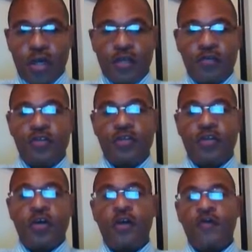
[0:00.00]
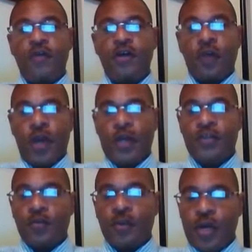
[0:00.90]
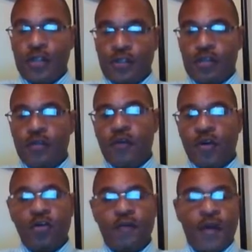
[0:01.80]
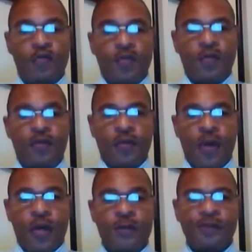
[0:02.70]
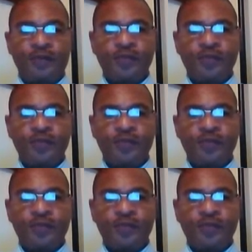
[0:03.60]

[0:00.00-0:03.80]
as a result of the Great Depression. You've heard of that before, right?